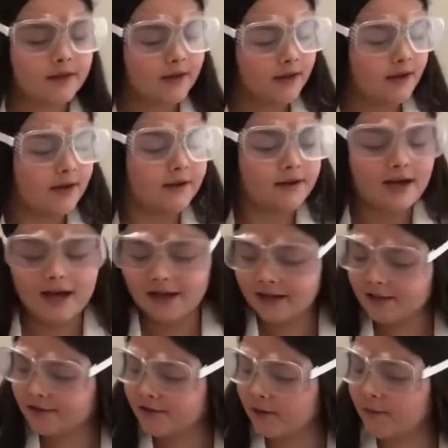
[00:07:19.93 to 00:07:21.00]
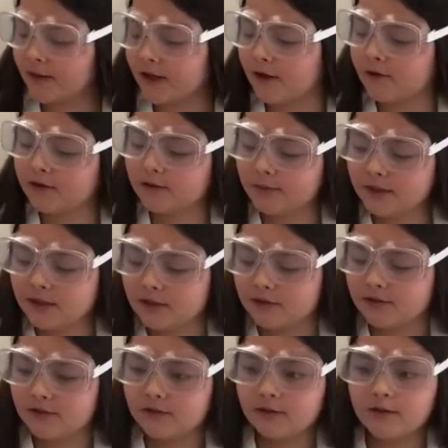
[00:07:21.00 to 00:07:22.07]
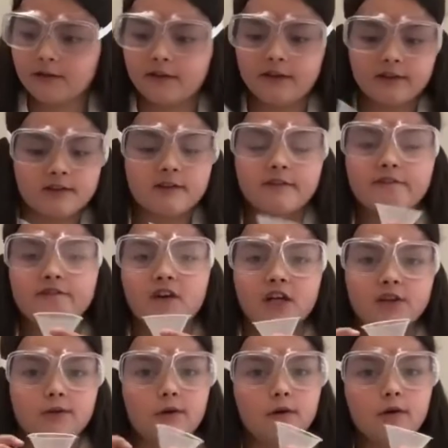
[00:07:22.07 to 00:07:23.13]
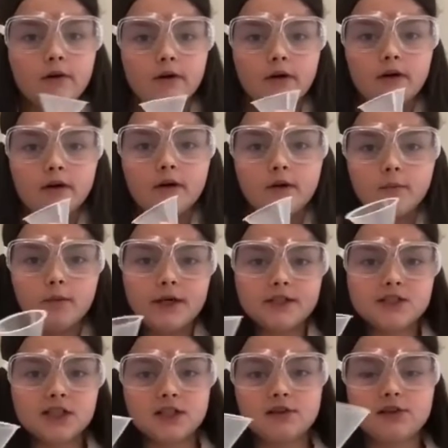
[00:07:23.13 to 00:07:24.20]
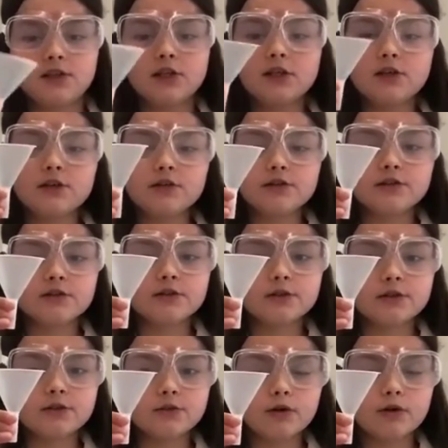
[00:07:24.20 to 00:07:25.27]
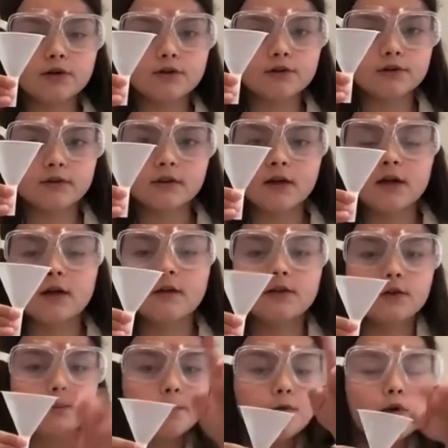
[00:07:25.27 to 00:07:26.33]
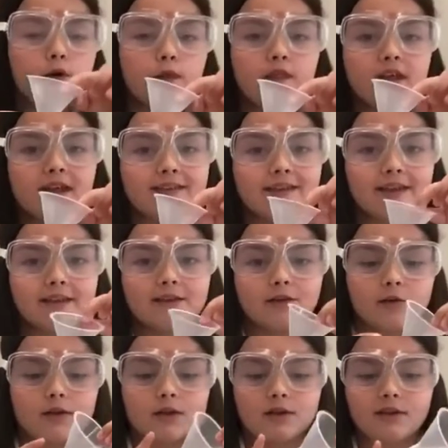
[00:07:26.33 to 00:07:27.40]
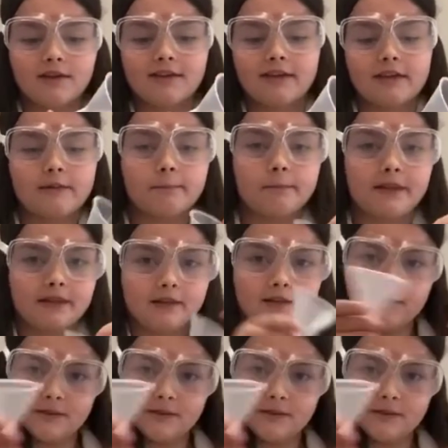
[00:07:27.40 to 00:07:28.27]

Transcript: Okay, so we're going to be using this funnel, which is used to pour things in so it doesn't spill.